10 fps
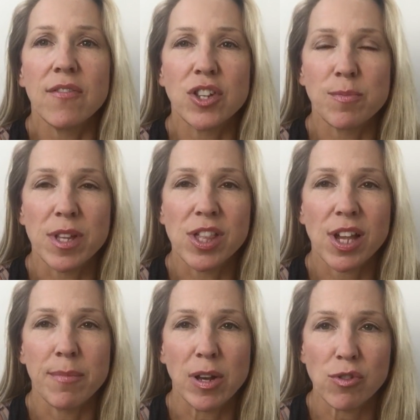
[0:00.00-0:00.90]
vitamins
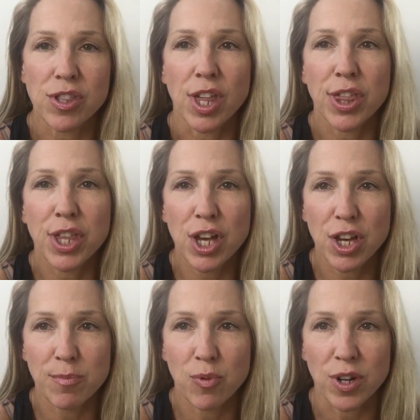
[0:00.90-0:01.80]
and minerals. And the
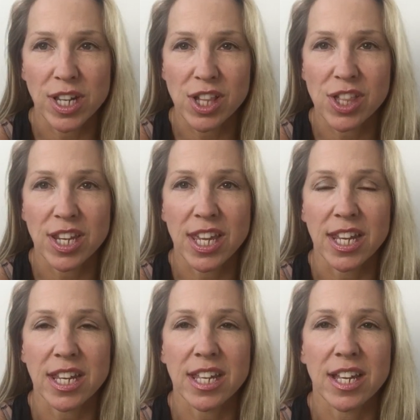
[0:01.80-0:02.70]
third point is that
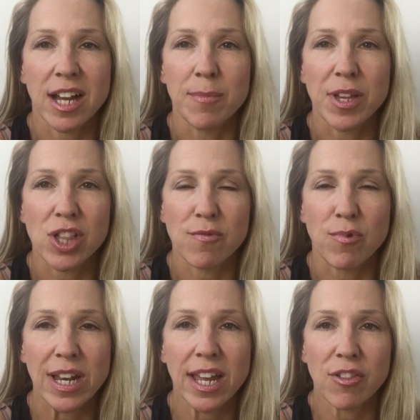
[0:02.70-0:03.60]
it
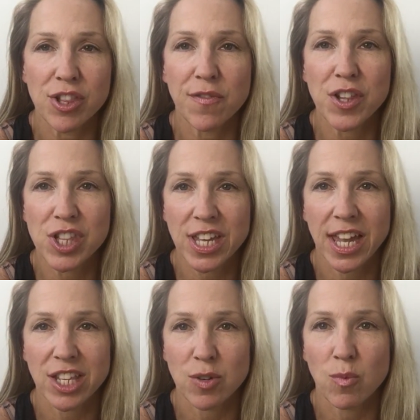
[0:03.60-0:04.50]
is really
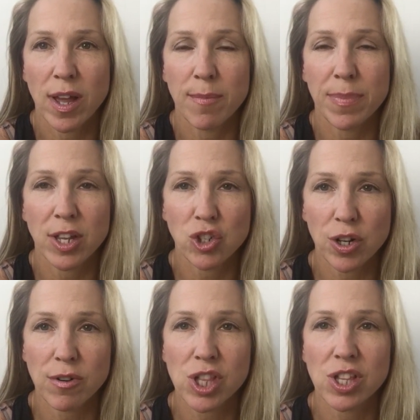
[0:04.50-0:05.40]
unsophisticated where blood
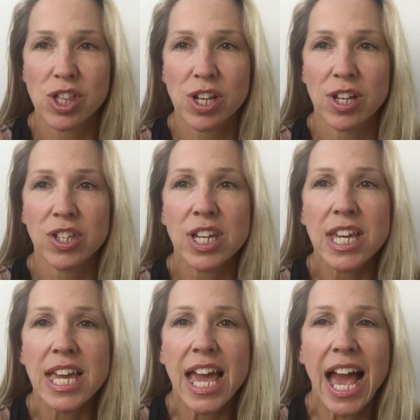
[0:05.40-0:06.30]
sugar is concerned,
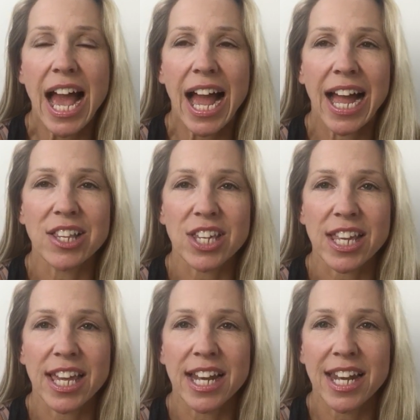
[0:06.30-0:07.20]
and
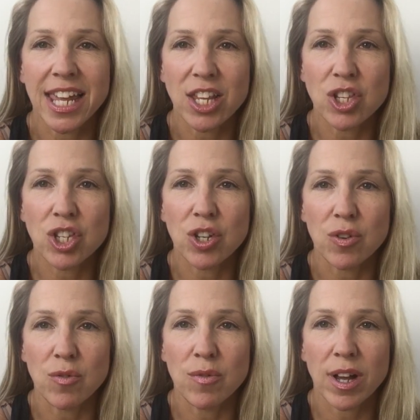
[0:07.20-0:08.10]
it can lead
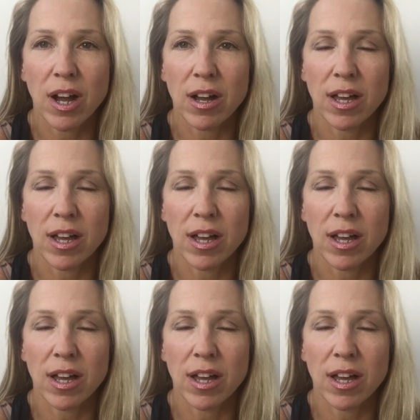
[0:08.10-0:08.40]
to